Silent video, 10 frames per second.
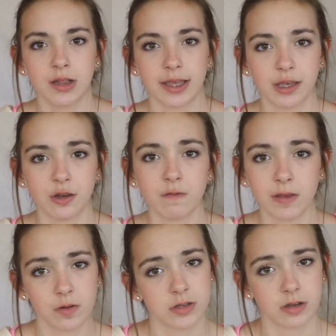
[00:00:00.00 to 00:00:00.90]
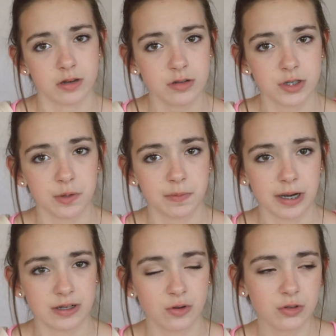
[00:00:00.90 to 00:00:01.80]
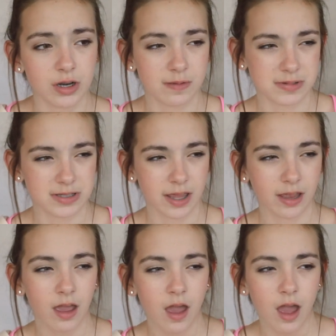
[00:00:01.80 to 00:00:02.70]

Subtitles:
like your viewers on YouTube? And I told her, I was just like,